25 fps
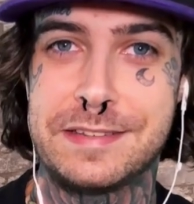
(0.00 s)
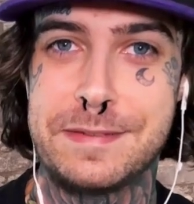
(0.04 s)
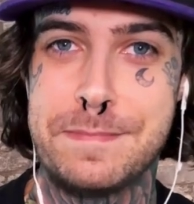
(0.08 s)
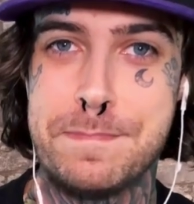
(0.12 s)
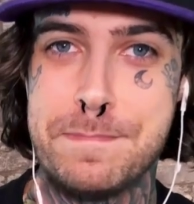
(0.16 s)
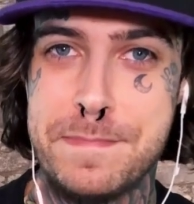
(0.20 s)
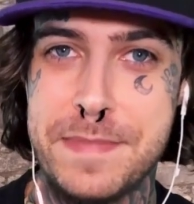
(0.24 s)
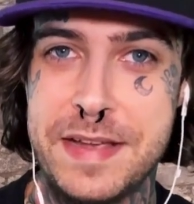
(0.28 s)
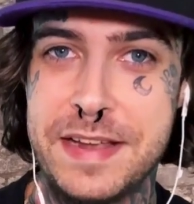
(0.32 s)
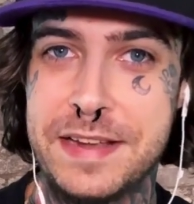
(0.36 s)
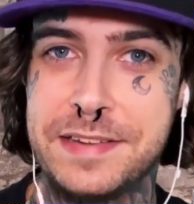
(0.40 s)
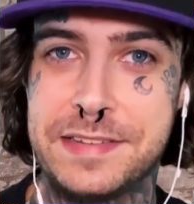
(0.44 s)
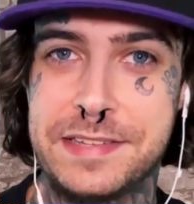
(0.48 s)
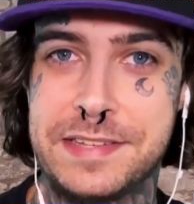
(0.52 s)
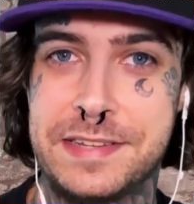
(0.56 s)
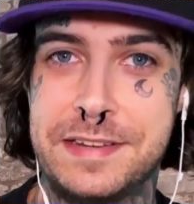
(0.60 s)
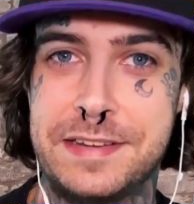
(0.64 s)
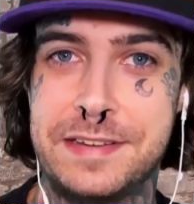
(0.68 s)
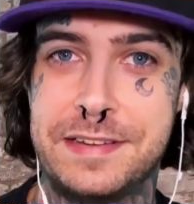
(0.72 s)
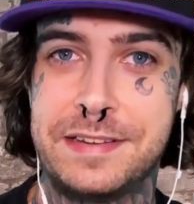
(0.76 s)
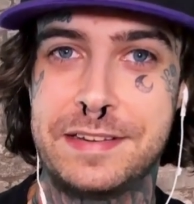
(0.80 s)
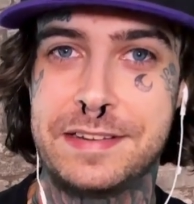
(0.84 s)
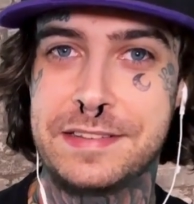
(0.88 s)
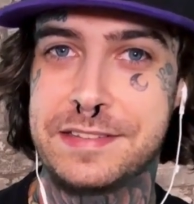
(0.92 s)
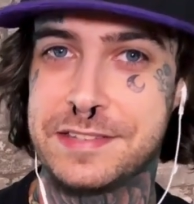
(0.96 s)

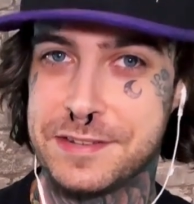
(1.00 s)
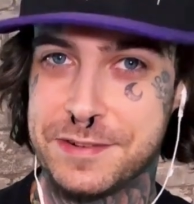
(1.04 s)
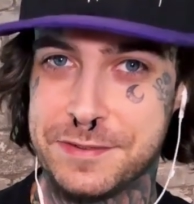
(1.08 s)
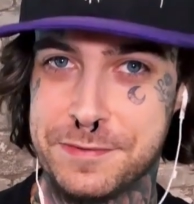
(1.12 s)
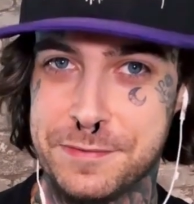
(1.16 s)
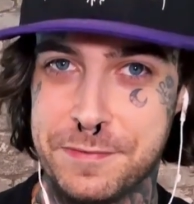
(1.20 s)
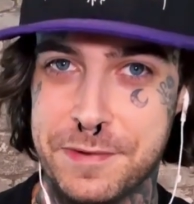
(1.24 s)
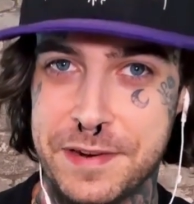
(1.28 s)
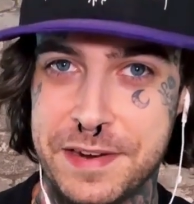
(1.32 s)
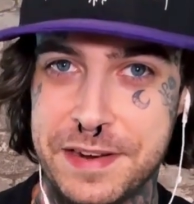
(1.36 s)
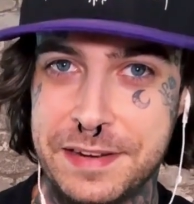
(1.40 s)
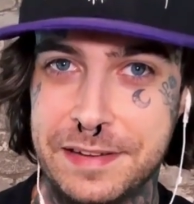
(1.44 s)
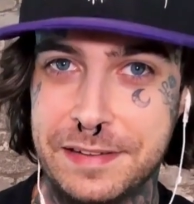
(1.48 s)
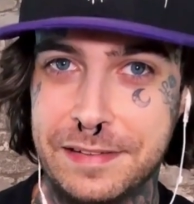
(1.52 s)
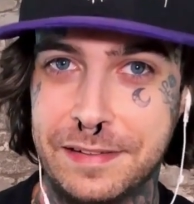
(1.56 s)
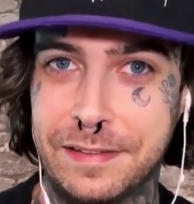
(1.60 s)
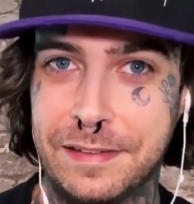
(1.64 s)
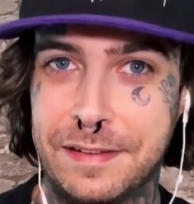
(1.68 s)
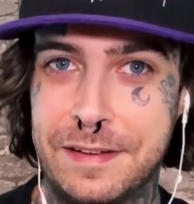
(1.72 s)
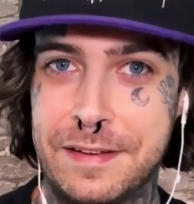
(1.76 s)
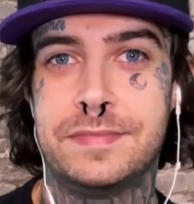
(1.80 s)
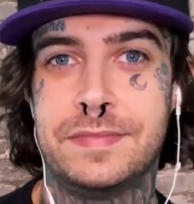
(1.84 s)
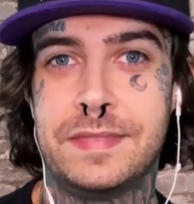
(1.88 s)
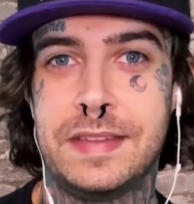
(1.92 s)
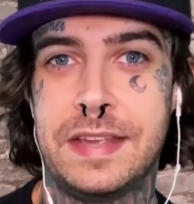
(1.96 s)
amazing, it's
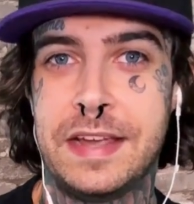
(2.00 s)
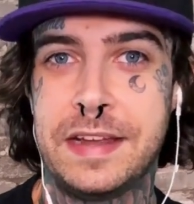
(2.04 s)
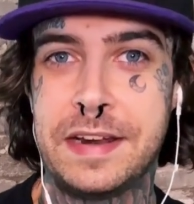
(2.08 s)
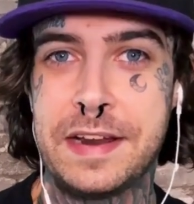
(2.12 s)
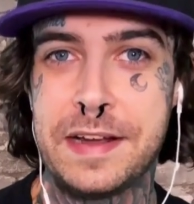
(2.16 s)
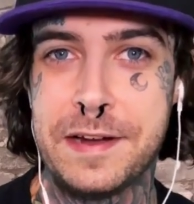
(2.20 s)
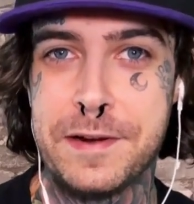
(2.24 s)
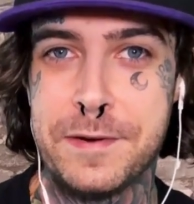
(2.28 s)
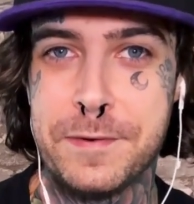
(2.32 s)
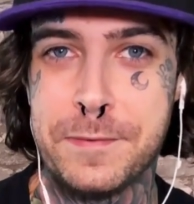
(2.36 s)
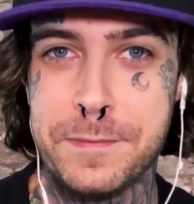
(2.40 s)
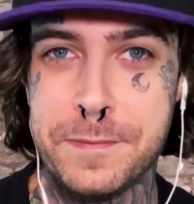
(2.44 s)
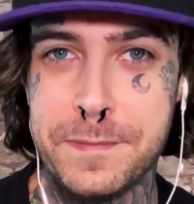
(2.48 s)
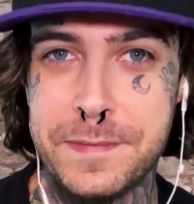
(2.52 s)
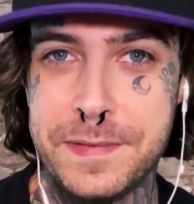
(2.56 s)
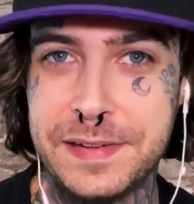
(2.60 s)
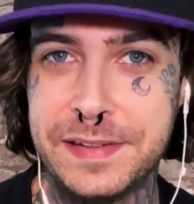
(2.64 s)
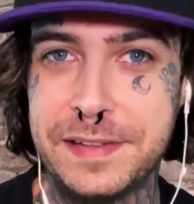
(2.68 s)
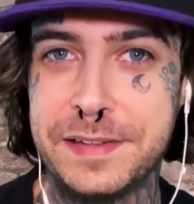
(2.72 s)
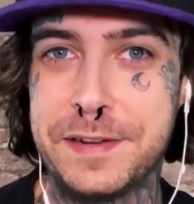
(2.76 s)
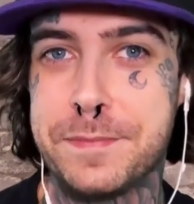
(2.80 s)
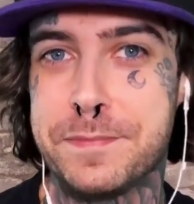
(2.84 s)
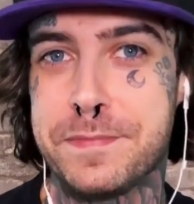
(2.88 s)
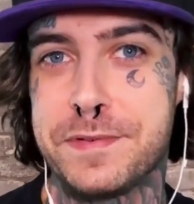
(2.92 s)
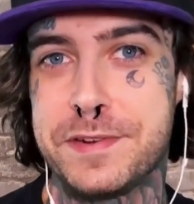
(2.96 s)
unreal, and I
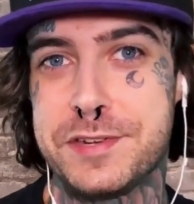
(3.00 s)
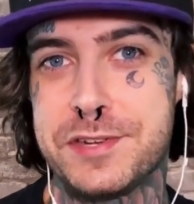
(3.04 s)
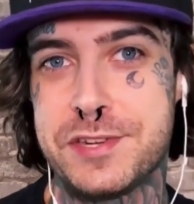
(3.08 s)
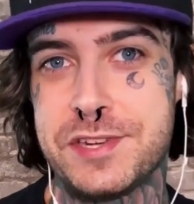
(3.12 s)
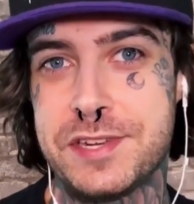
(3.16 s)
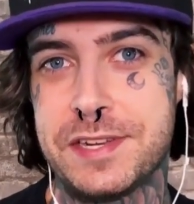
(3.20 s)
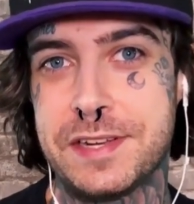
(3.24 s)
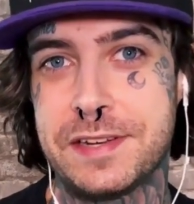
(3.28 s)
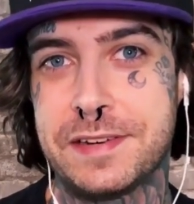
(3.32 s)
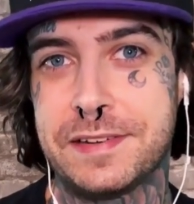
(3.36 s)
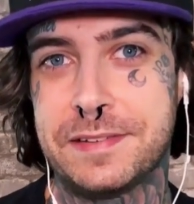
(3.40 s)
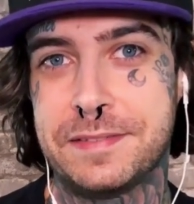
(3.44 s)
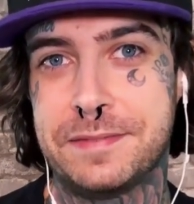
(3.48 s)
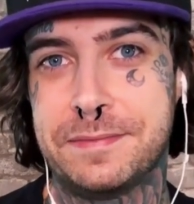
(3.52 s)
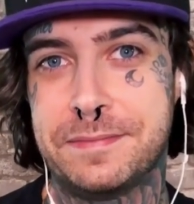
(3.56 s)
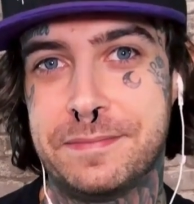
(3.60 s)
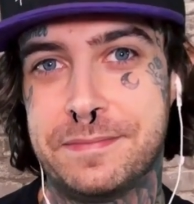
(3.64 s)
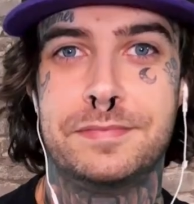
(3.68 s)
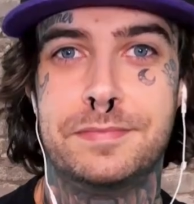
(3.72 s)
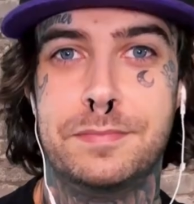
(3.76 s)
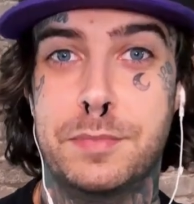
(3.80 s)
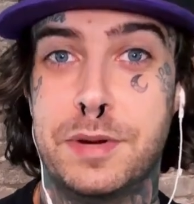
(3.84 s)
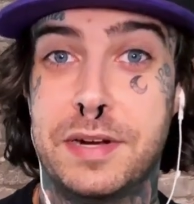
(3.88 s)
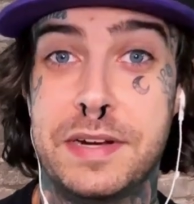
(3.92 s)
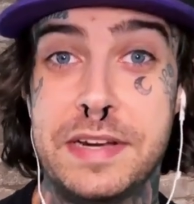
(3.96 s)
really appreciate it.
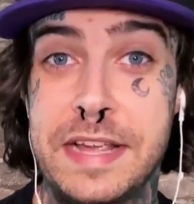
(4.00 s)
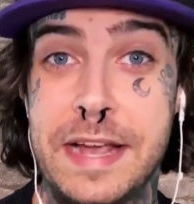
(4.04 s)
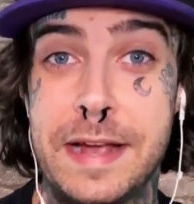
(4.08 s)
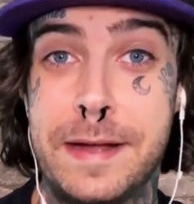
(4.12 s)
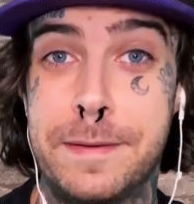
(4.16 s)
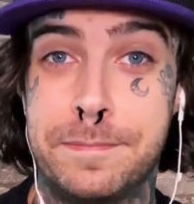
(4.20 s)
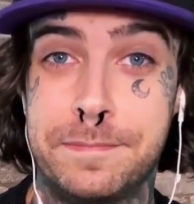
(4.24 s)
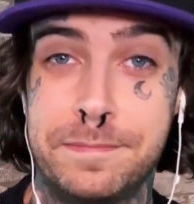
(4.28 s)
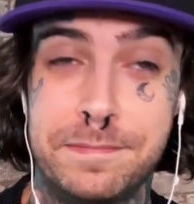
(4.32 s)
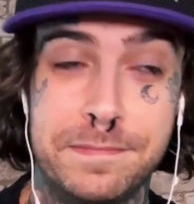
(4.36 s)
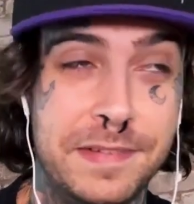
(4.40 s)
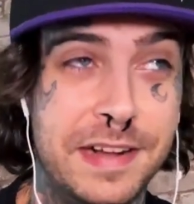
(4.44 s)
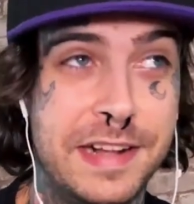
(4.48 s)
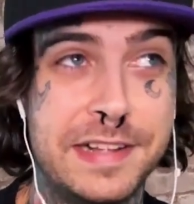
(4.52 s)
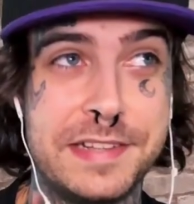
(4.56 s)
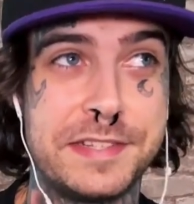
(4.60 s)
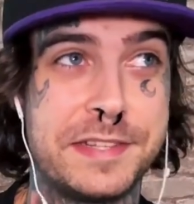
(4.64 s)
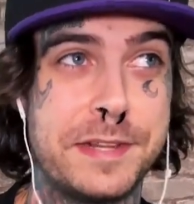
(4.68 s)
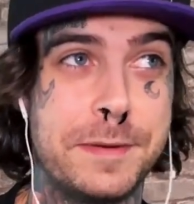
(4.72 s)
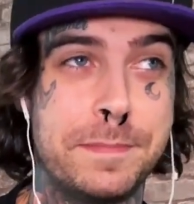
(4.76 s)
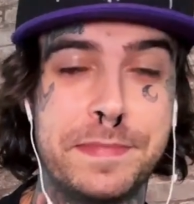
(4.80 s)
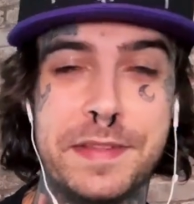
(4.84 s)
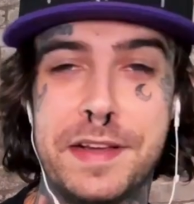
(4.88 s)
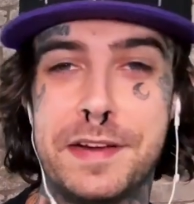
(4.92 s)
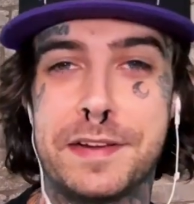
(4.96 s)
But yeah, I'll
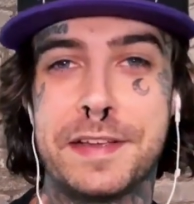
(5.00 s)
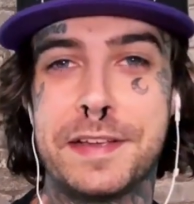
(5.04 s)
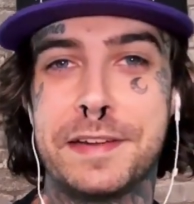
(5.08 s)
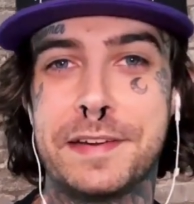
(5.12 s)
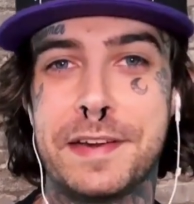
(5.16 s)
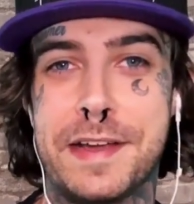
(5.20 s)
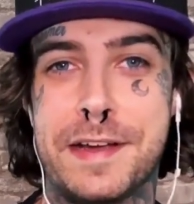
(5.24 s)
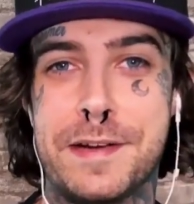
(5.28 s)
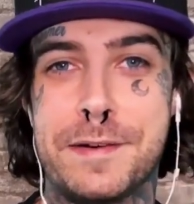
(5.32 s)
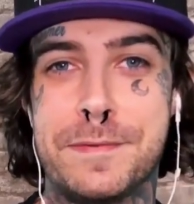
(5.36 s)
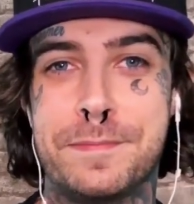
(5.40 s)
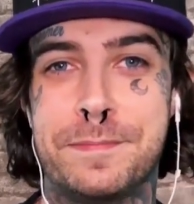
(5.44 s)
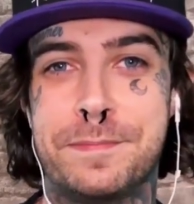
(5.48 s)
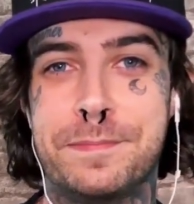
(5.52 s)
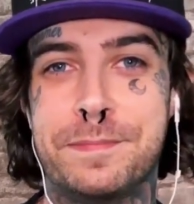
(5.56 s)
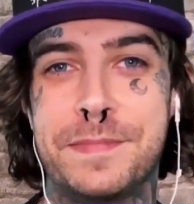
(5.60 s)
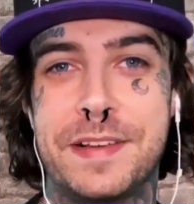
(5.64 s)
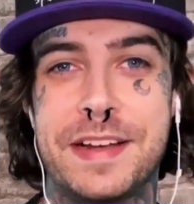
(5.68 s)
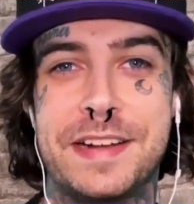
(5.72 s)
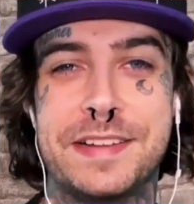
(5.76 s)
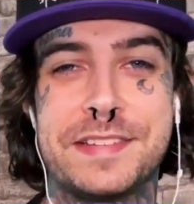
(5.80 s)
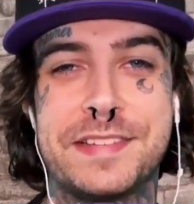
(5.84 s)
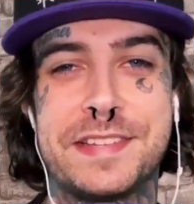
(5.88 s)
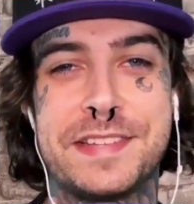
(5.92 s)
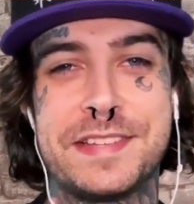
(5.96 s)
stop talking now.
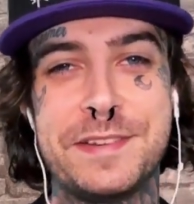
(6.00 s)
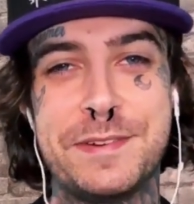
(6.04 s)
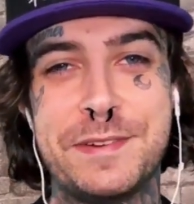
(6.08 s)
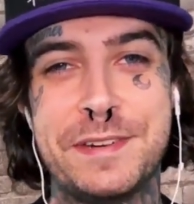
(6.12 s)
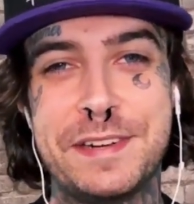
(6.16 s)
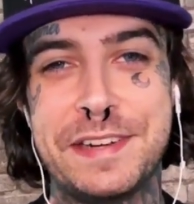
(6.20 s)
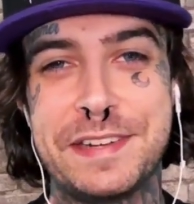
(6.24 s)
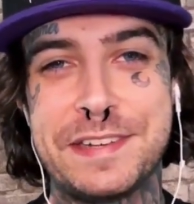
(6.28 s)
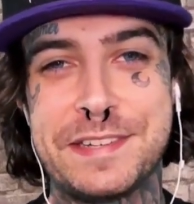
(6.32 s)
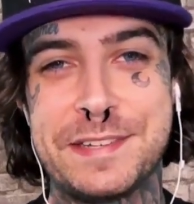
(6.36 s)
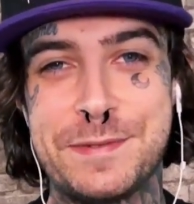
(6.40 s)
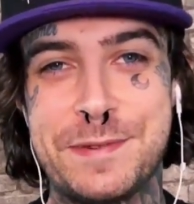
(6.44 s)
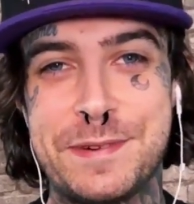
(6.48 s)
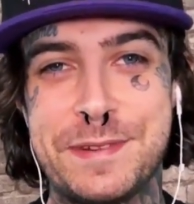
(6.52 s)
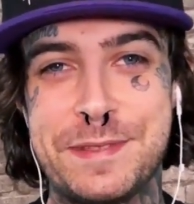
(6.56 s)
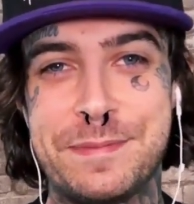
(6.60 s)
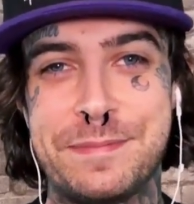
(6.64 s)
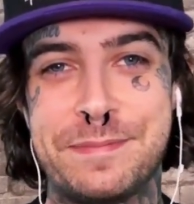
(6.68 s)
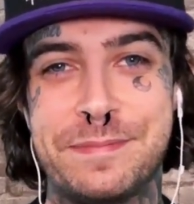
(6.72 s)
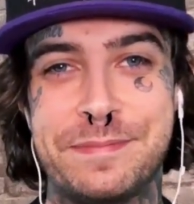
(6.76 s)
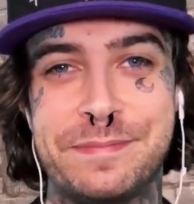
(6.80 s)
I'll see you in the next one.